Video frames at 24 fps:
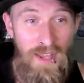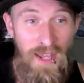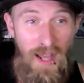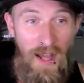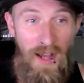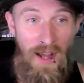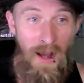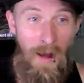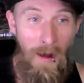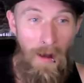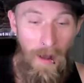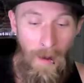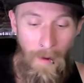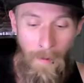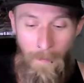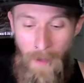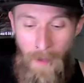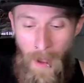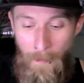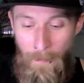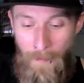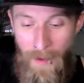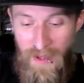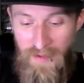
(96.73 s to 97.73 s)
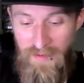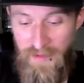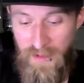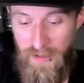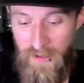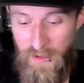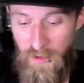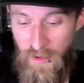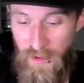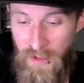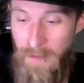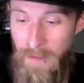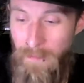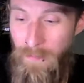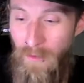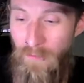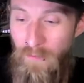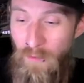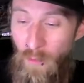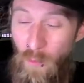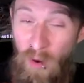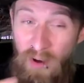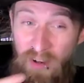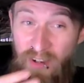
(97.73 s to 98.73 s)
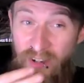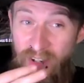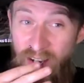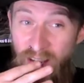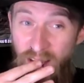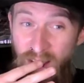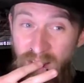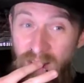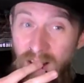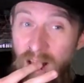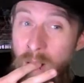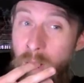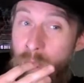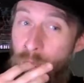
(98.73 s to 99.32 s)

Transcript: a basic cookie, but for what it is,